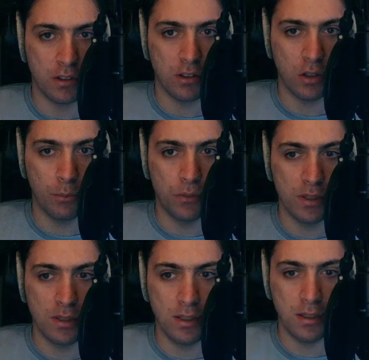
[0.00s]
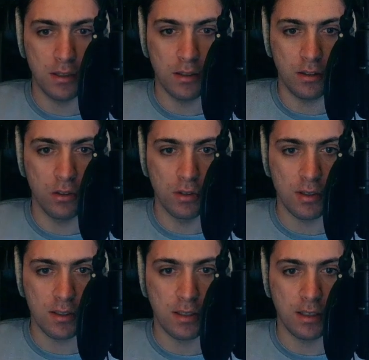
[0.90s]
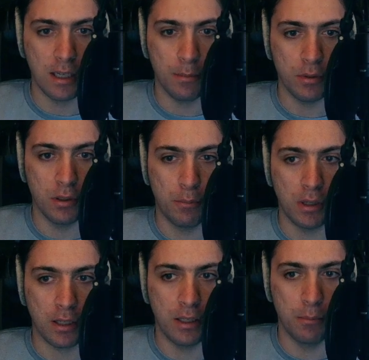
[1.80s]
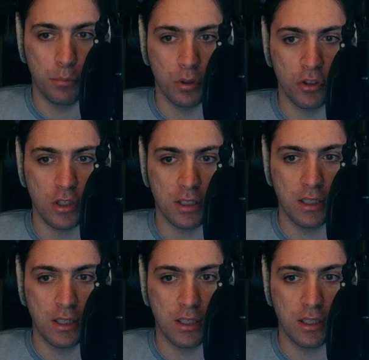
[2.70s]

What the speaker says: and obviously you are setting up a plugin project.